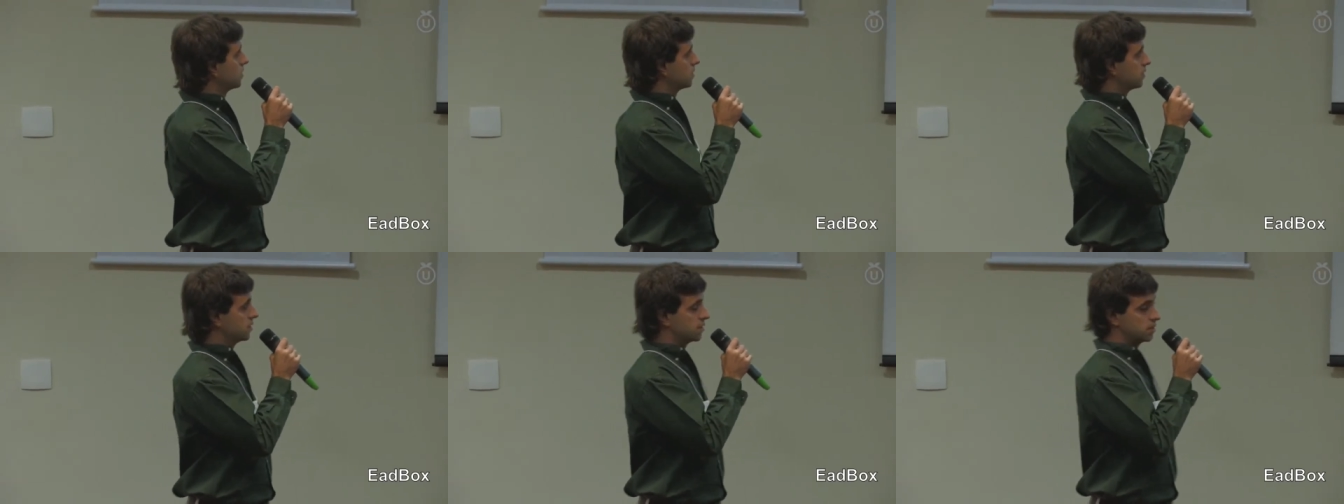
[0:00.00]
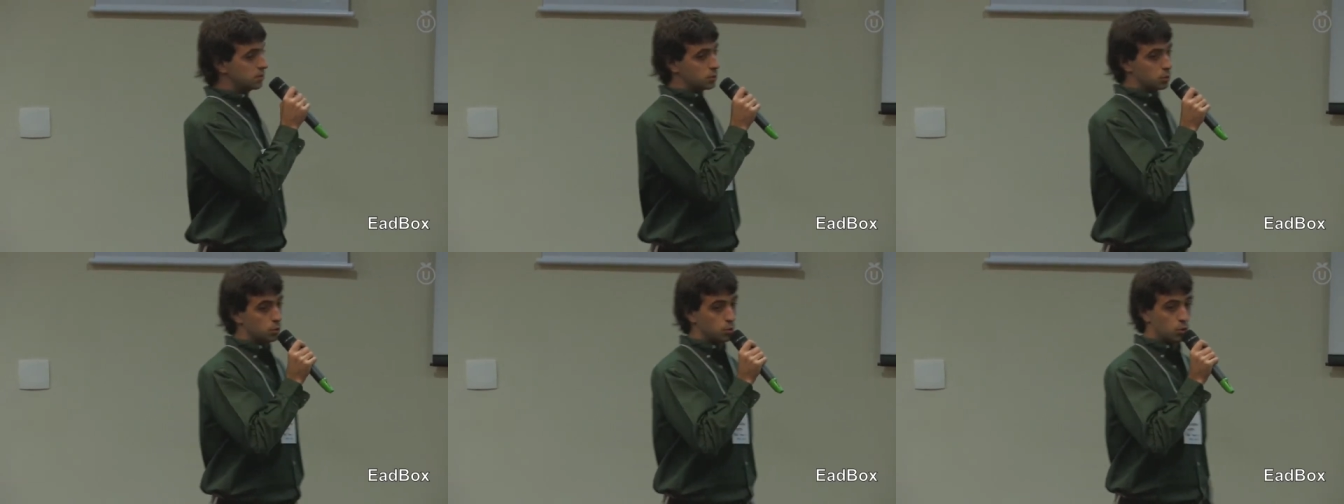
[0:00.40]
This is
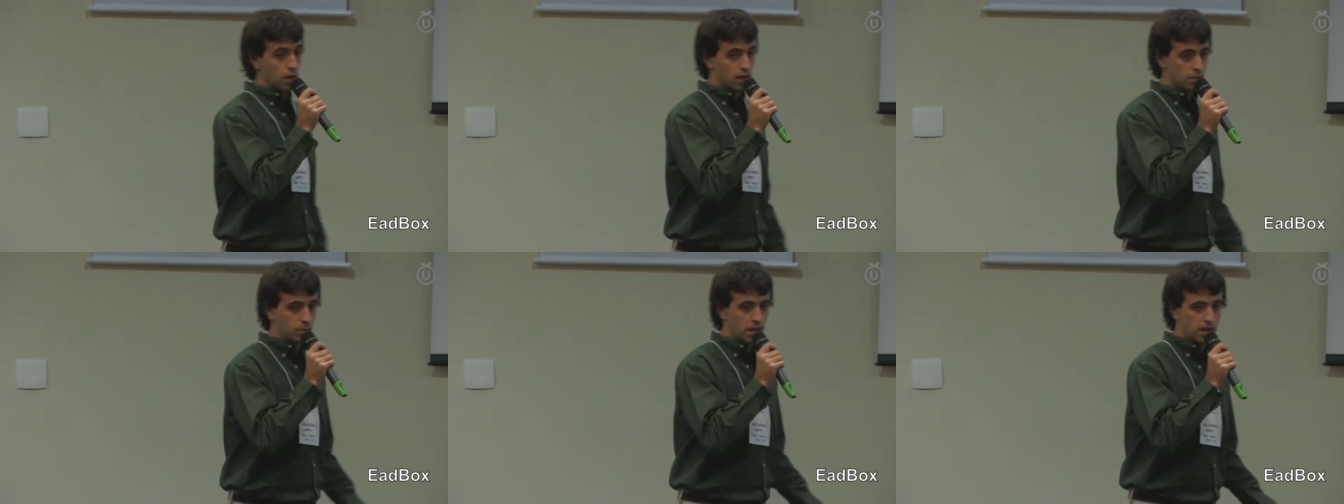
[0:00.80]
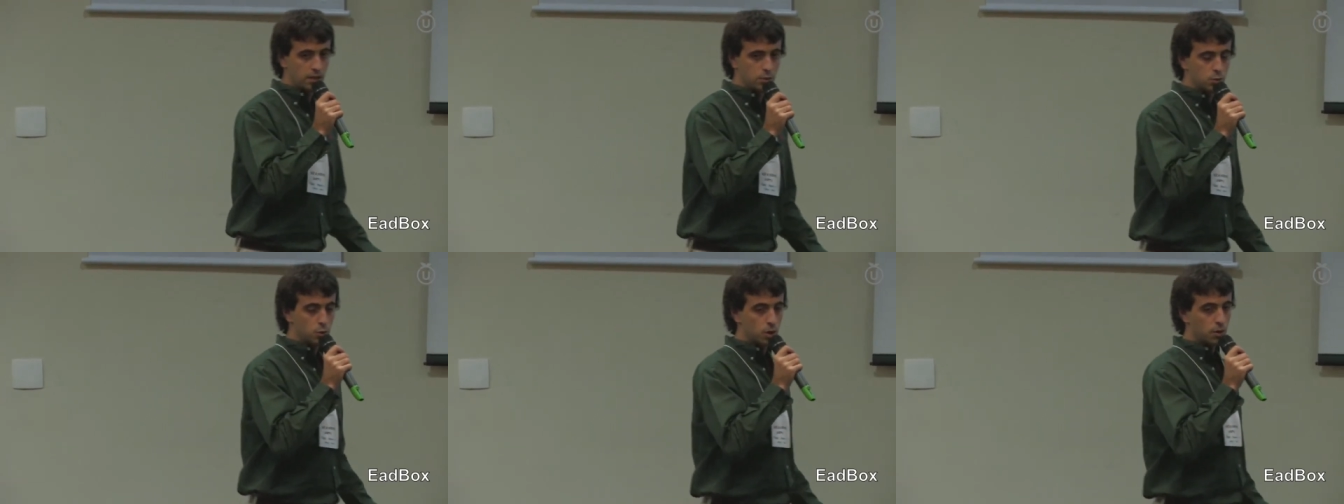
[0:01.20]
to add
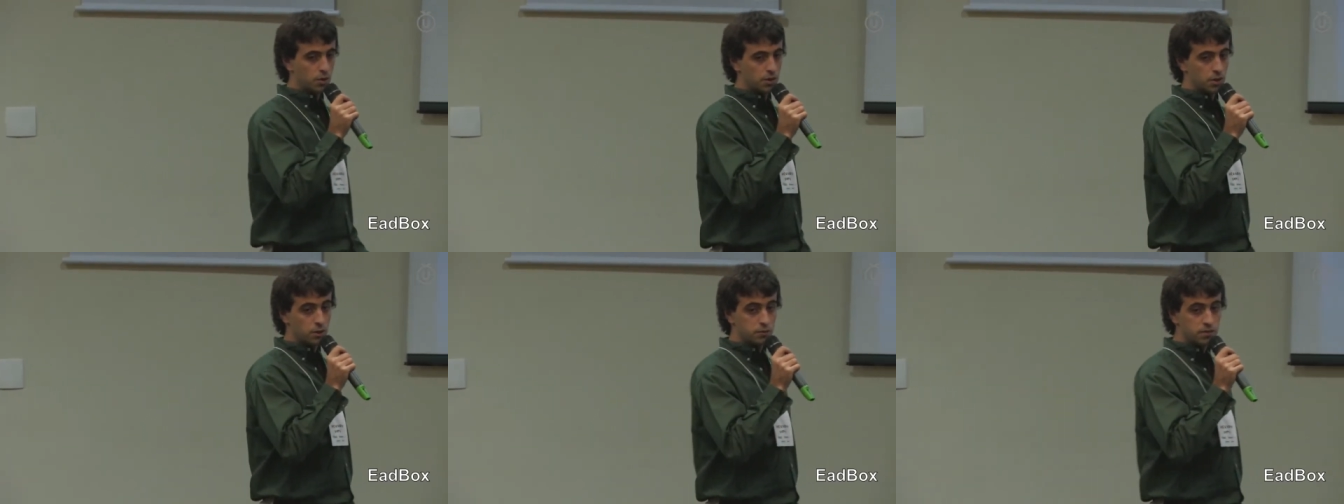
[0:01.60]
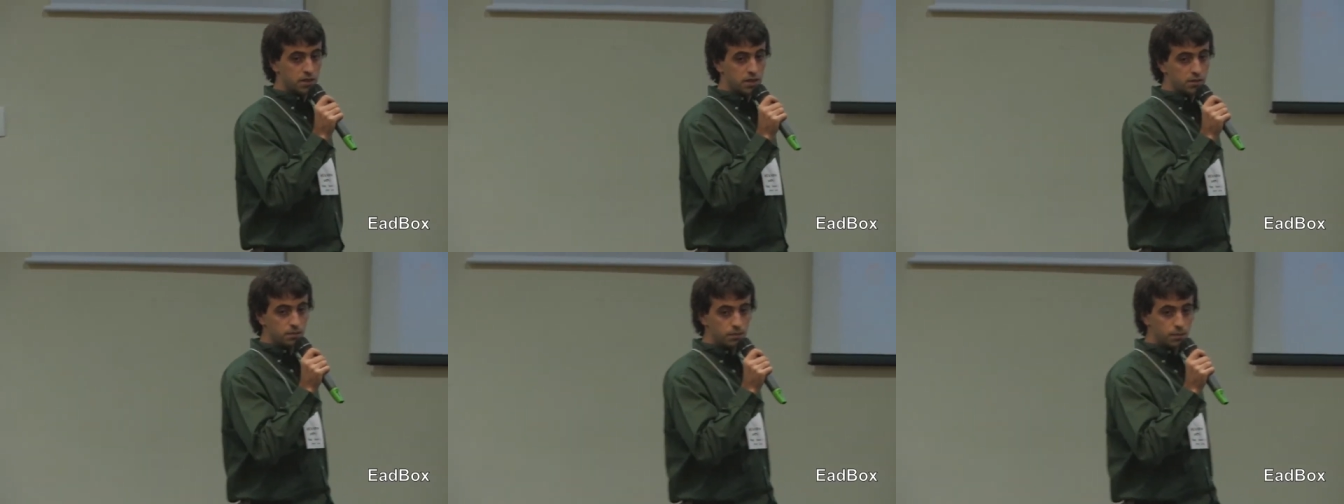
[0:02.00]
value to our
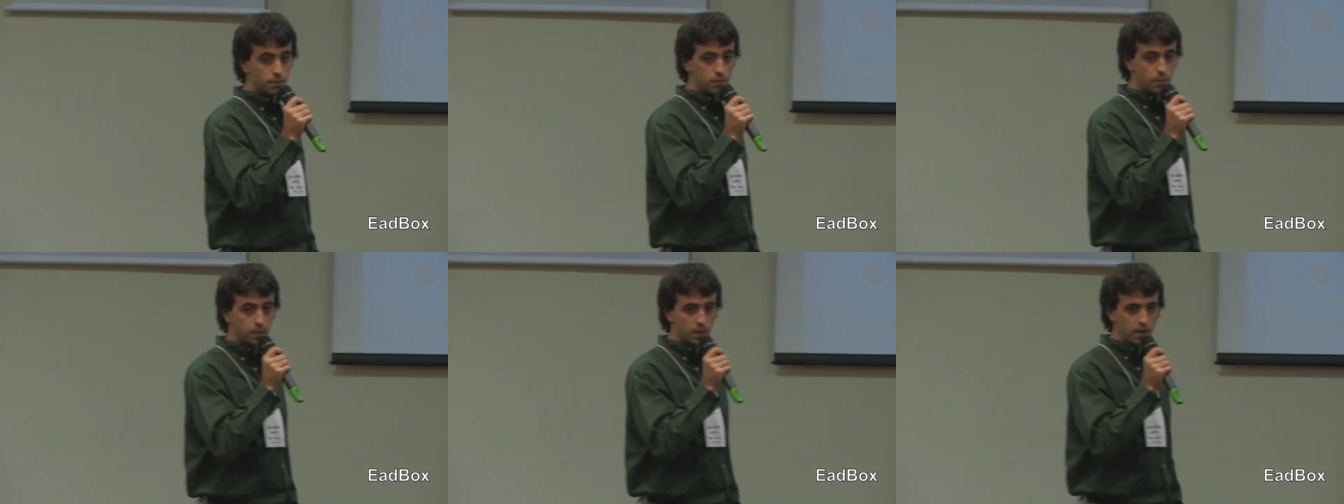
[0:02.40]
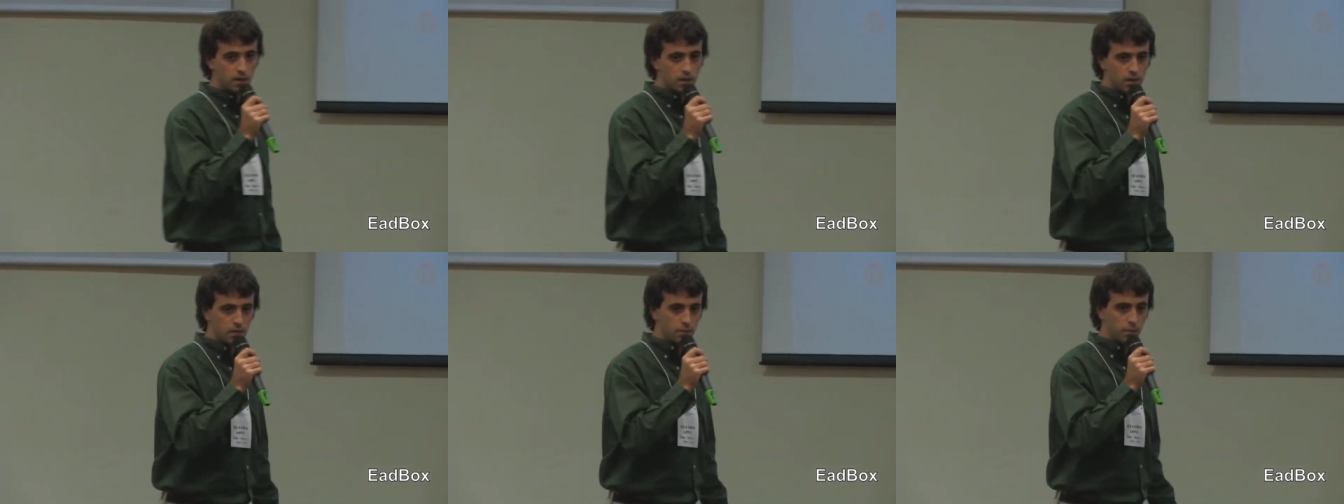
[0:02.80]
offer,
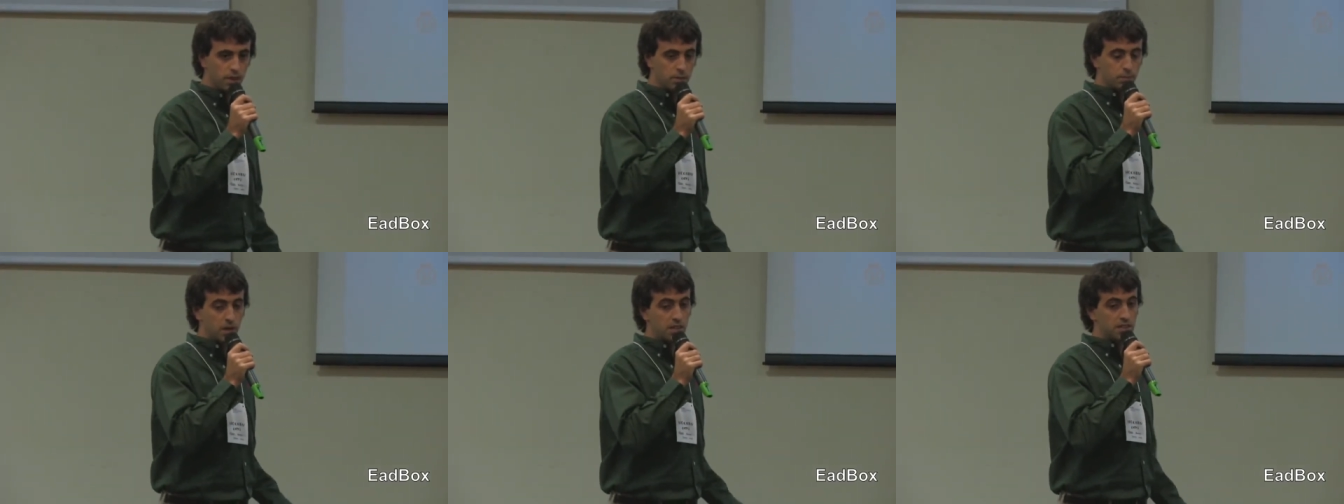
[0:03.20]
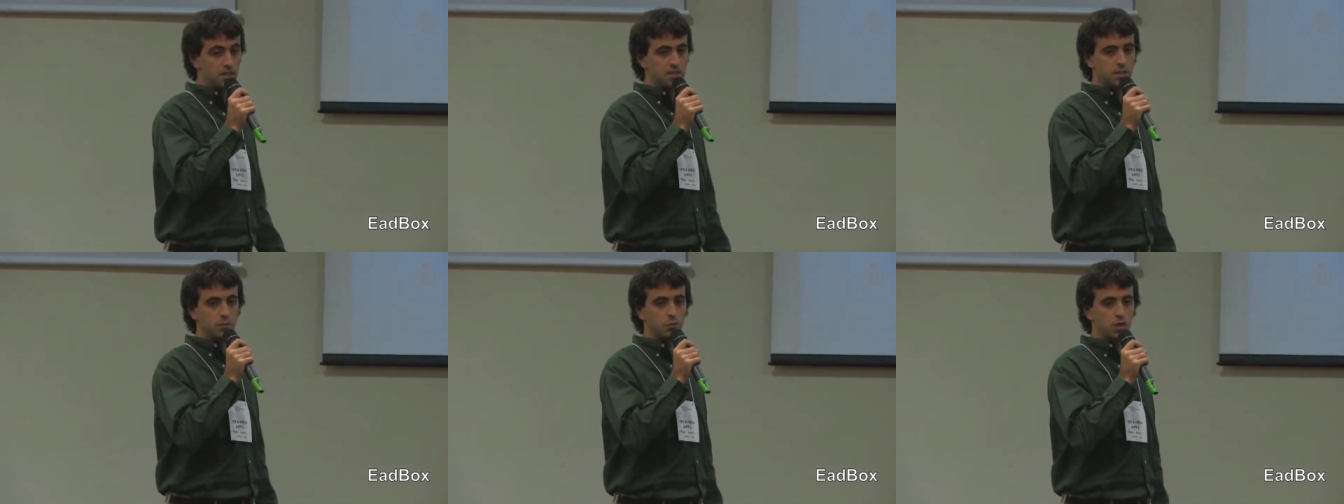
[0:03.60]
build
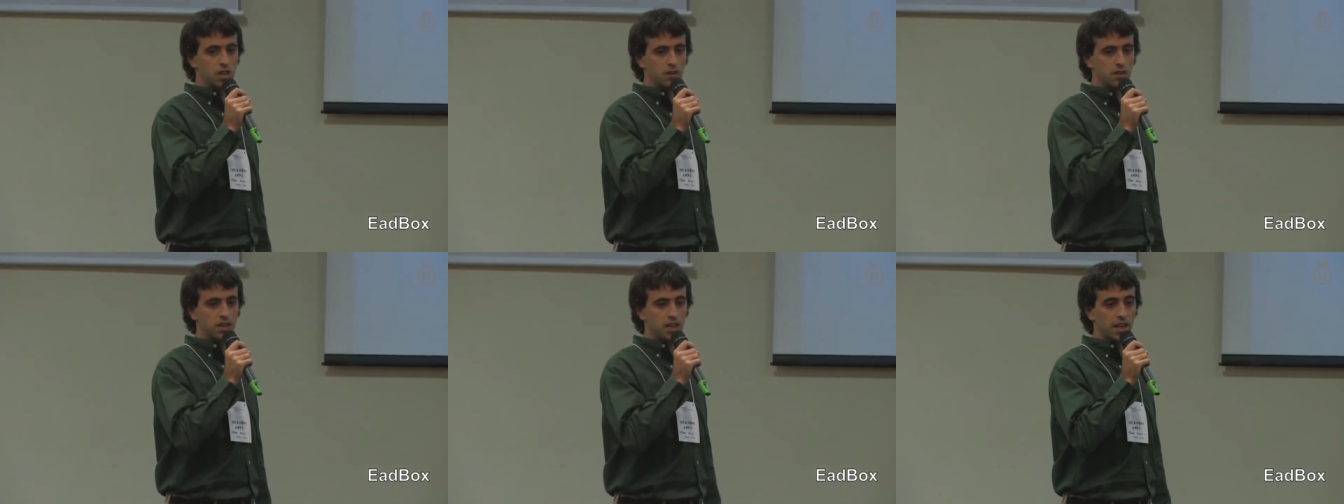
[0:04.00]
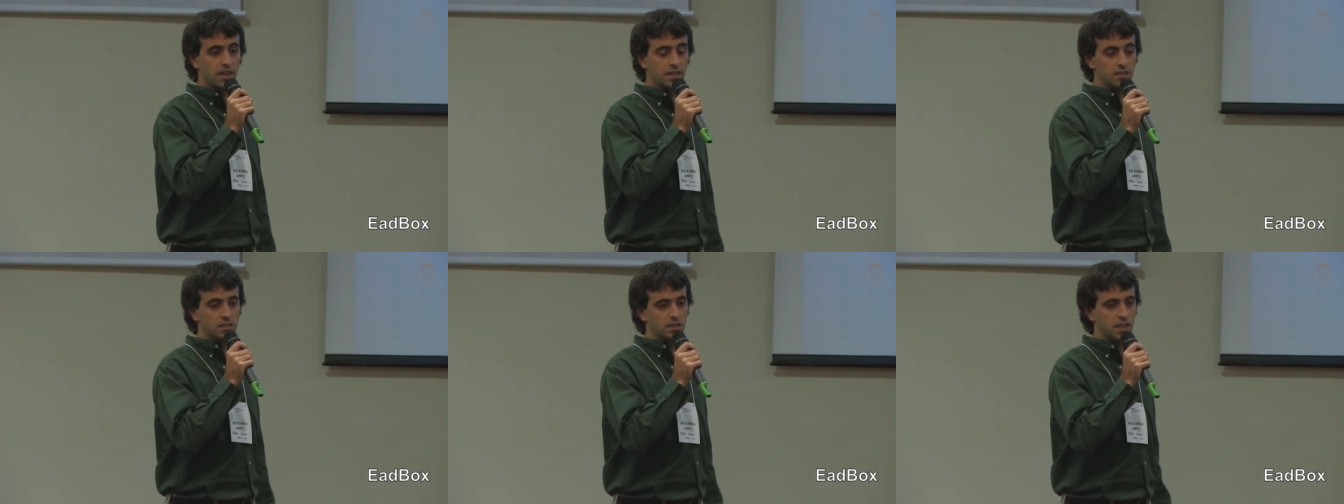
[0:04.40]
partnerships with our
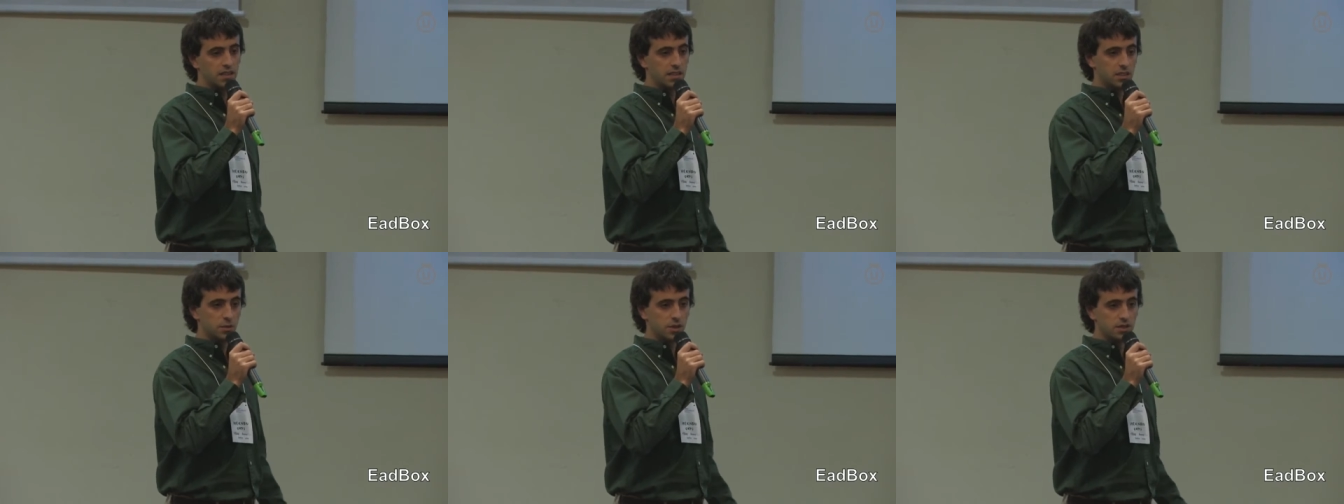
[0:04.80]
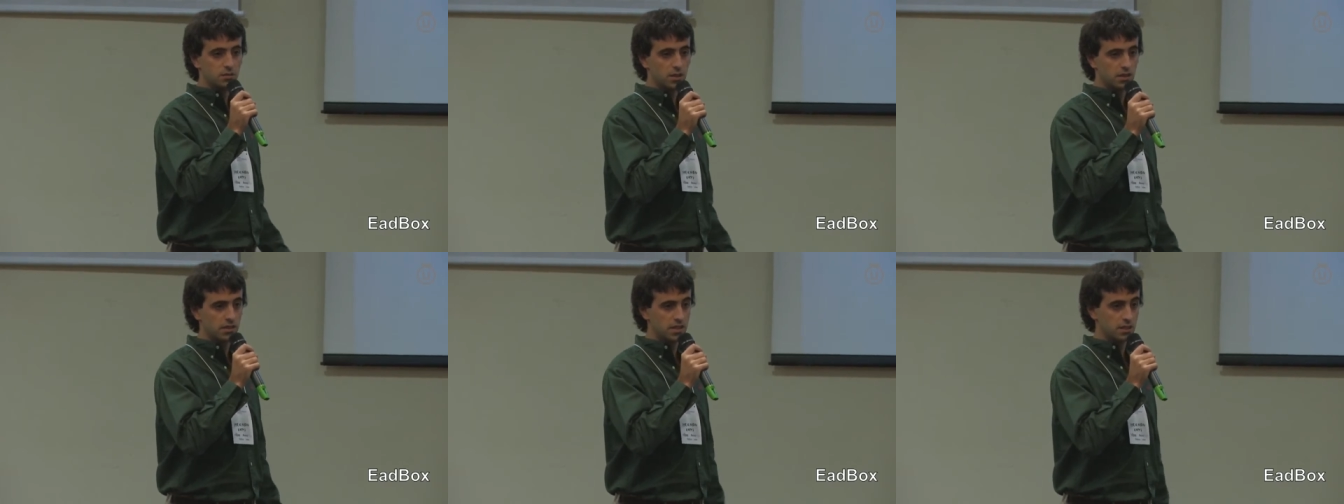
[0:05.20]
clients, and increase
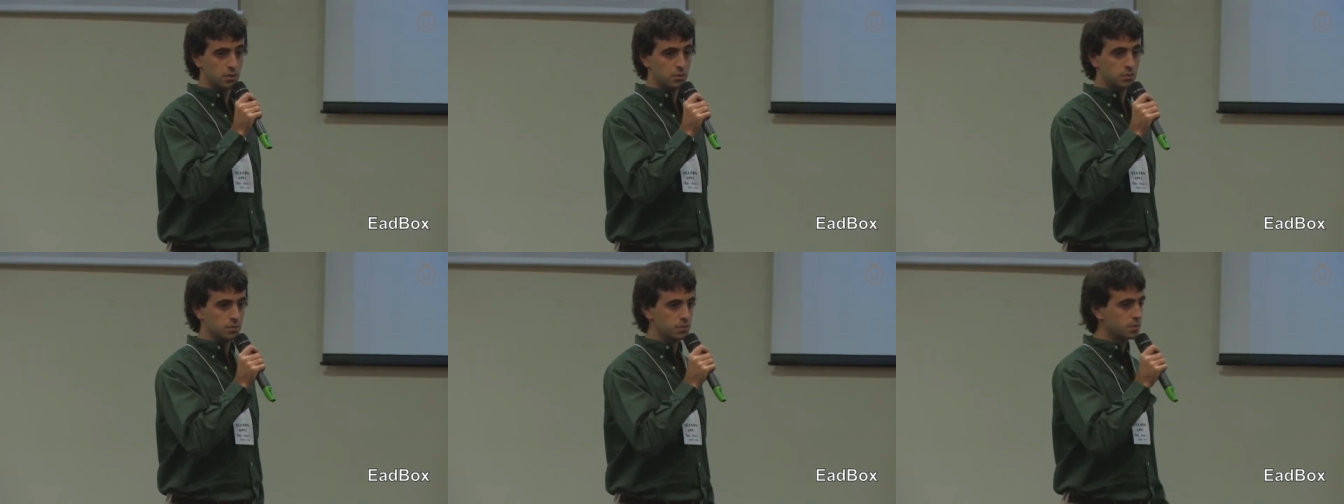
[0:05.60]
revenue.